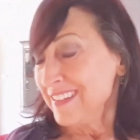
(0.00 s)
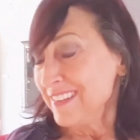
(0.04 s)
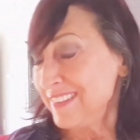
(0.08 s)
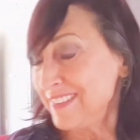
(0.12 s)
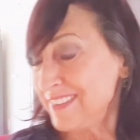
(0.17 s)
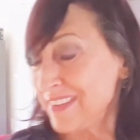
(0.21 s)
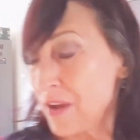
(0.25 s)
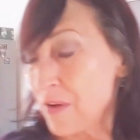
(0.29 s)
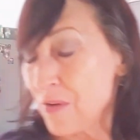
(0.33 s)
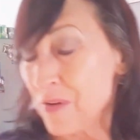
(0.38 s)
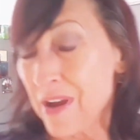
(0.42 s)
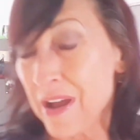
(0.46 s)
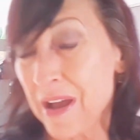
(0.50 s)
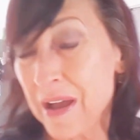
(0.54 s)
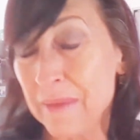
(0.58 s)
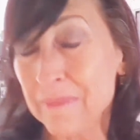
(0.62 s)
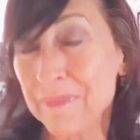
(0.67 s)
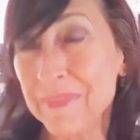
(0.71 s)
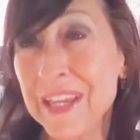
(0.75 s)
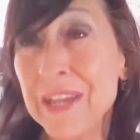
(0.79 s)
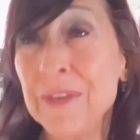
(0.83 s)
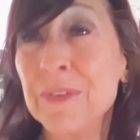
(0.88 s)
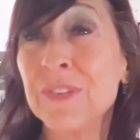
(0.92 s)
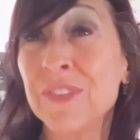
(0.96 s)

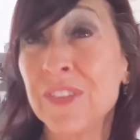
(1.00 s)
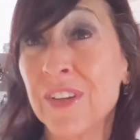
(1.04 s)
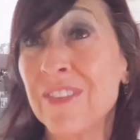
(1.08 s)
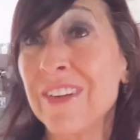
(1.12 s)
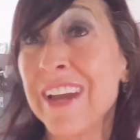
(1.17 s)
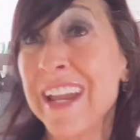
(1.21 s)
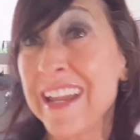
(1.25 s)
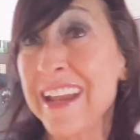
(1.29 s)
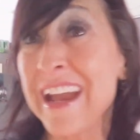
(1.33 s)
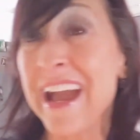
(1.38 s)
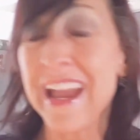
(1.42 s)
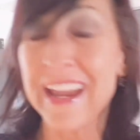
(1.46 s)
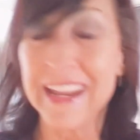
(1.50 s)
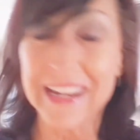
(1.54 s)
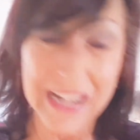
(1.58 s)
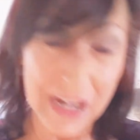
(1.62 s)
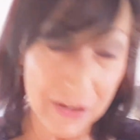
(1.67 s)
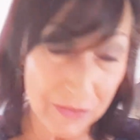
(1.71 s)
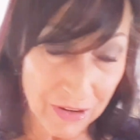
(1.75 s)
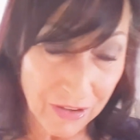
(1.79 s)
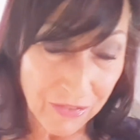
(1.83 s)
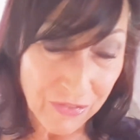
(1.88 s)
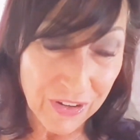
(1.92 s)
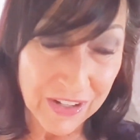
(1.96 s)
So he was a great guy, and I
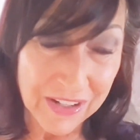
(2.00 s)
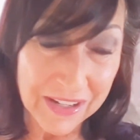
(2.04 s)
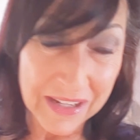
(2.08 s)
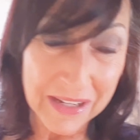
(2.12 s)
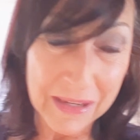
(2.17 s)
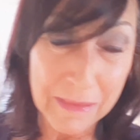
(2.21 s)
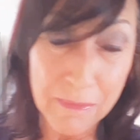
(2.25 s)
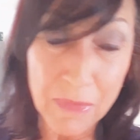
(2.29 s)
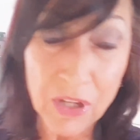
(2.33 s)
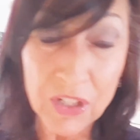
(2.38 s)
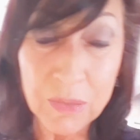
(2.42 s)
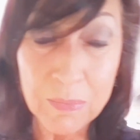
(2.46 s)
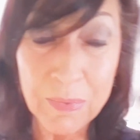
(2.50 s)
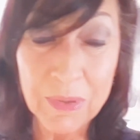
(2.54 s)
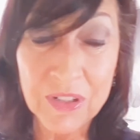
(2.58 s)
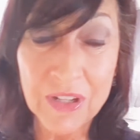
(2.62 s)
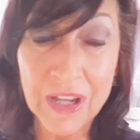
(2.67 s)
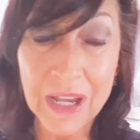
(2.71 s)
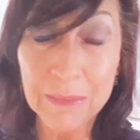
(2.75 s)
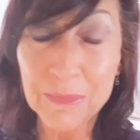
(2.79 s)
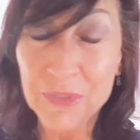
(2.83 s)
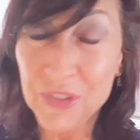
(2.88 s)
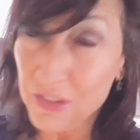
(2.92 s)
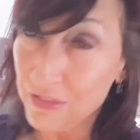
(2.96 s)
referred to him multiple
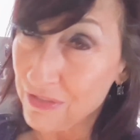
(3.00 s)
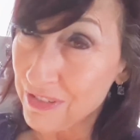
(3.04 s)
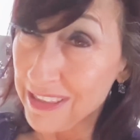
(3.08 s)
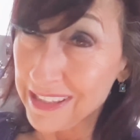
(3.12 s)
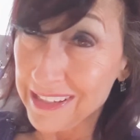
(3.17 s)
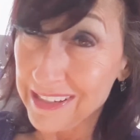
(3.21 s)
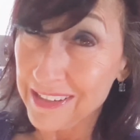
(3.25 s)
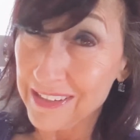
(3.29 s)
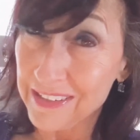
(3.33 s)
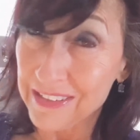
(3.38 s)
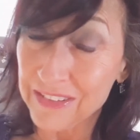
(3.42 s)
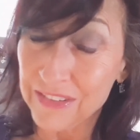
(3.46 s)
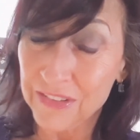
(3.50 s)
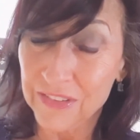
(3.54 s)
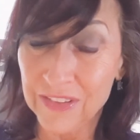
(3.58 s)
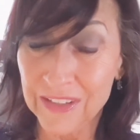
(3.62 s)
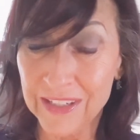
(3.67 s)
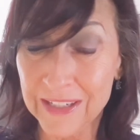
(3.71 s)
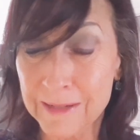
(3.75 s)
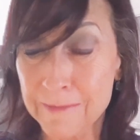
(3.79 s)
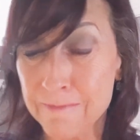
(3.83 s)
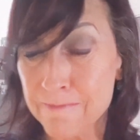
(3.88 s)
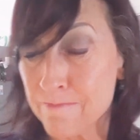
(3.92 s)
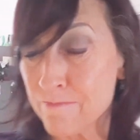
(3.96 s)
times over the years,
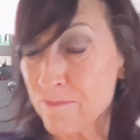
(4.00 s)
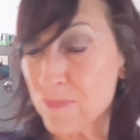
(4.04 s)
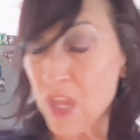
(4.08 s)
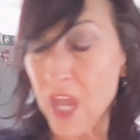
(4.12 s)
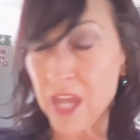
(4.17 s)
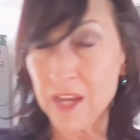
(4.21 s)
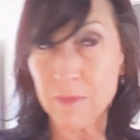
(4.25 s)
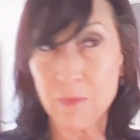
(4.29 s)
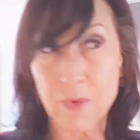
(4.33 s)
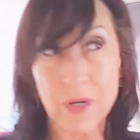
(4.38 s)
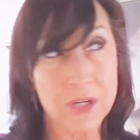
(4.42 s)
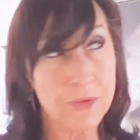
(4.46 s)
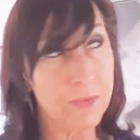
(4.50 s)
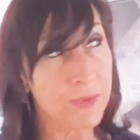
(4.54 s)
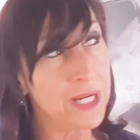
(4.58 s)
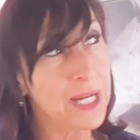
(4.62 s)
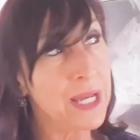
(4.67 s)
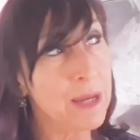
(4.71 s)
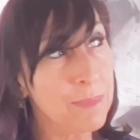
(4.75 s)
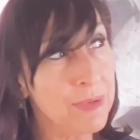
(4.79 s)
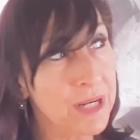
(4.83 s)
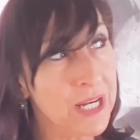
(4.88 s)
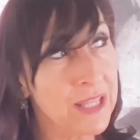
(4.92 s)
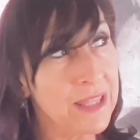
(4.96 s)
and I wonder what
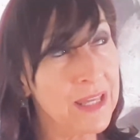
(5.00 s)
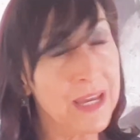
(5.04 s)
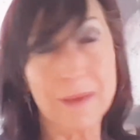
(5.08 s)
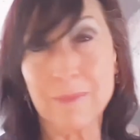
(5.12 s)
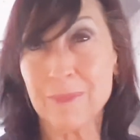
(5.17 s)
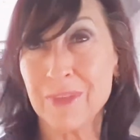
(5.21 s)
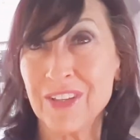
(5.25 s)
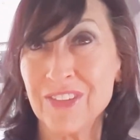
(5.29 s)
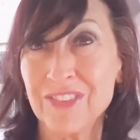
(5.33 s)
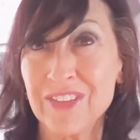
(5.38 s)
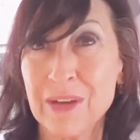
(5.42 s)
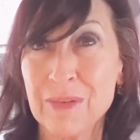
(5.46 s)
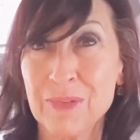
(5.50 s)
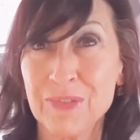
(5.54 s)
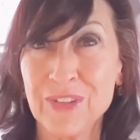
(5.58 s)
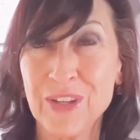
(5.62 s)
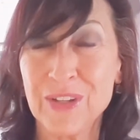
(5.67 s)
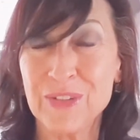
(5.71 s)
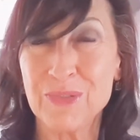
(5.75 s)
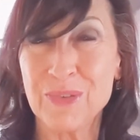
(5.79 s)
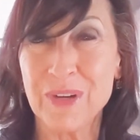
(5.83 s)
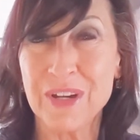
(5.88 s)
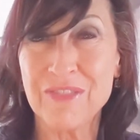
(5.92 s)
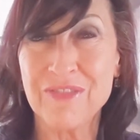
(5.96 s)
happened to them, because that was
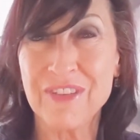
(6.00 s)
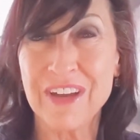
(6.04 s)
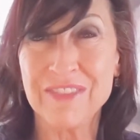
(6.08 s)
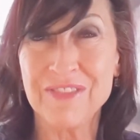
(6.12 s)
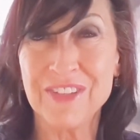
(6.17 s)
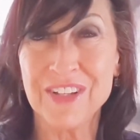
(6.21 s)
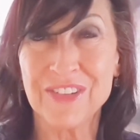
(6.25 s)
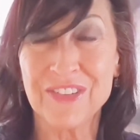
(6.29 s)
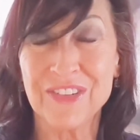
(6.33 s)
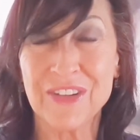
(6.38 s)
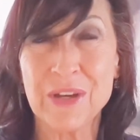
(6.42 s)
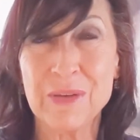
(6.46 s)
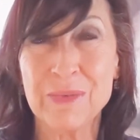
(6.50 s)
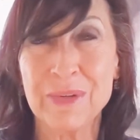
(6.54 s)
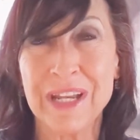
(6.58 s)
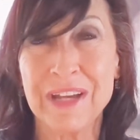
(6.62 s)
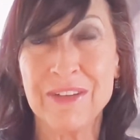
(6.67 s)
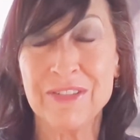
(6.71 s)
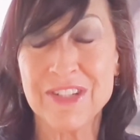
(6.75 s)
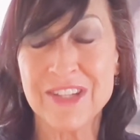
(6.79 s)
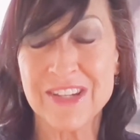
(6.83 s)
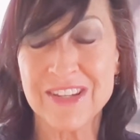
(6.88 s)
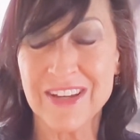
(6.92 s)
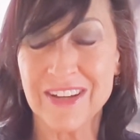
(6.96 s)
all 25 years ago when
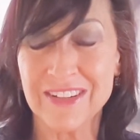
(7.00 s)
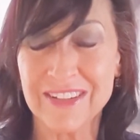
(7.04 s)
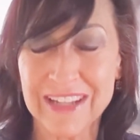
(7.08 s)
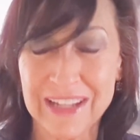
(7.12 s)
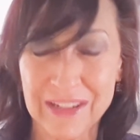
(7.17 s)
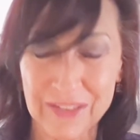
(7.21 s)
I was a young